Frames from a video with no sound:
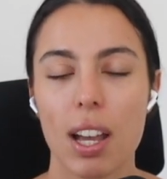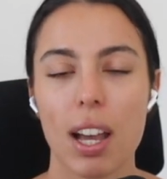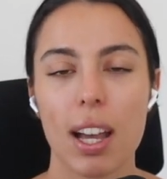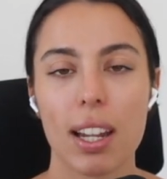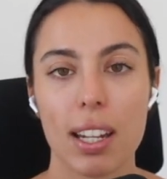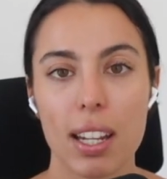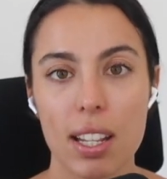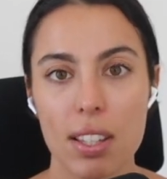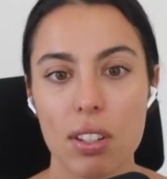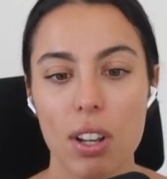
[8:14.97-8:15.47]

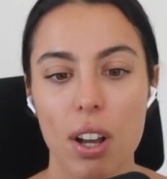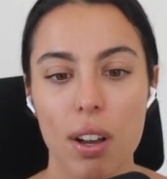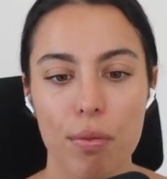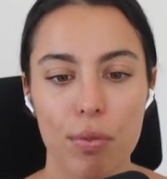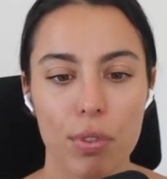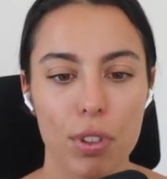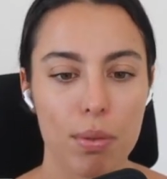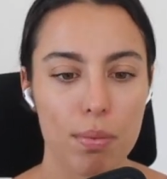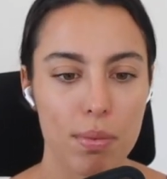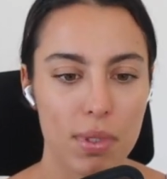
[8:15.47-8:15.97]
and need time
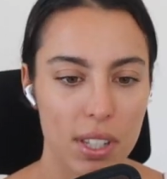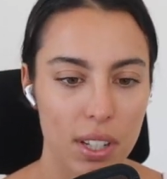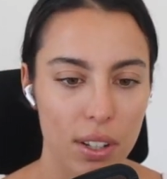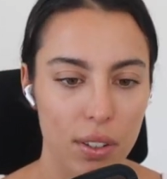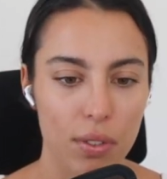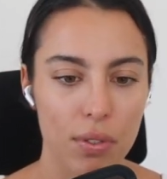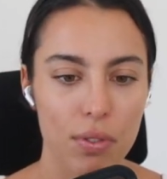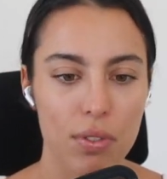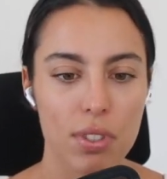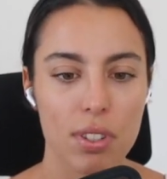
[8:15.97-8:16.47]
for
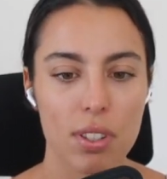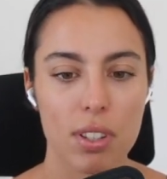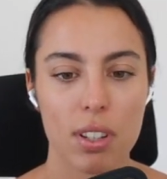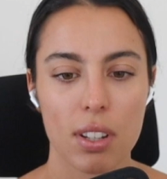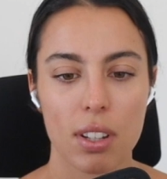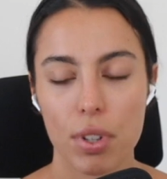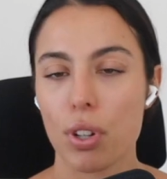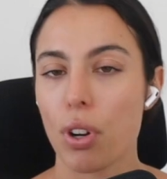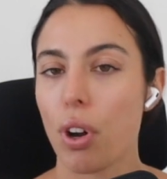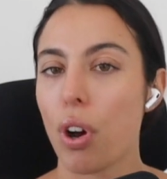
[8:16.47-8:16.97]
themselves,
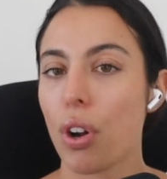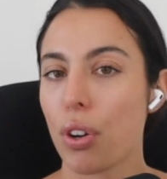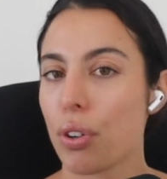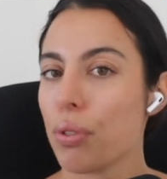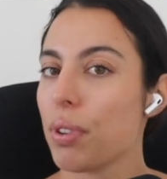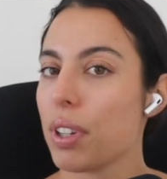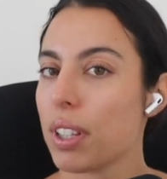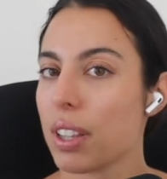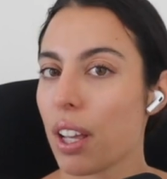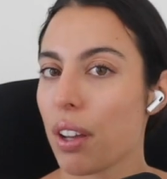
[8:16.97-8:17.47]

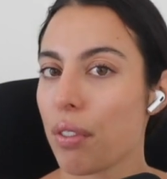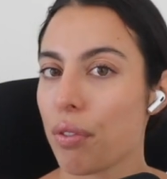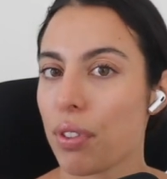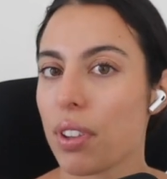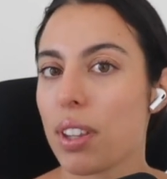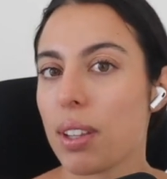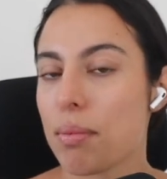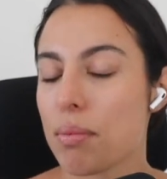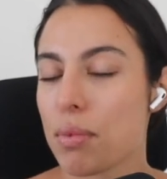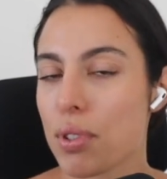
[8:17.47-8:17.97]
honoring that for
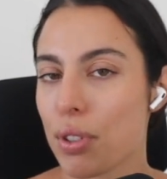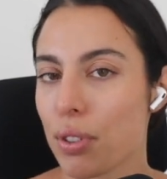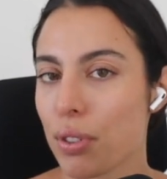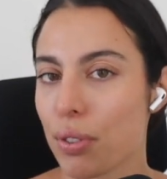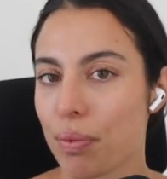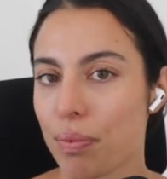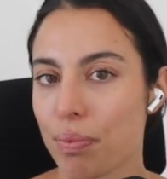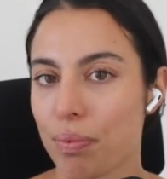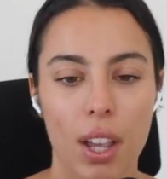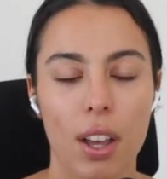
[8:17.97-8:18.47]
them
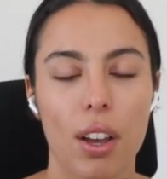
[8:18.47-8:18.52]
too.